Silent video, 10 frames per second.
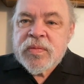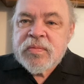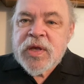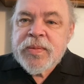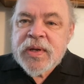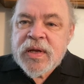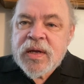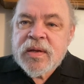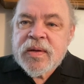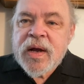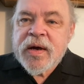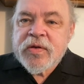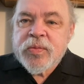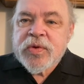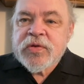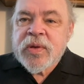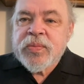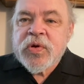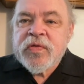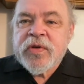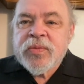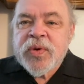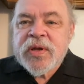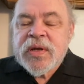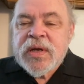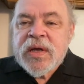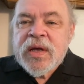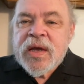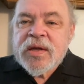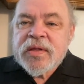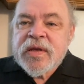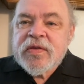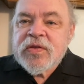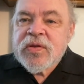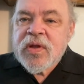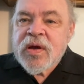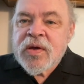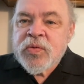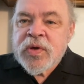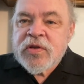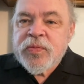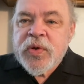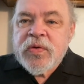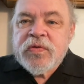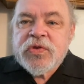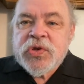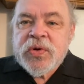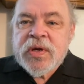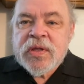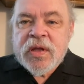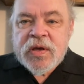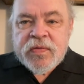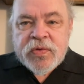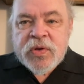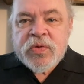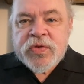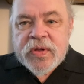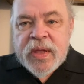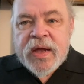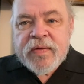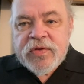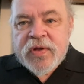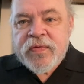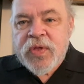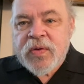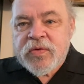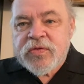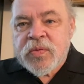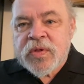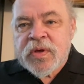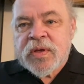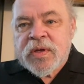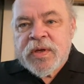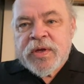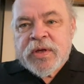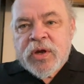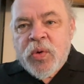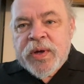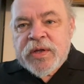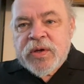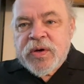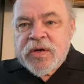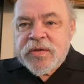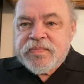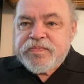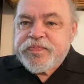Maybe not 100% perfect, but at least we experienced joy in life, and there was a lot of stuff that was really quite good.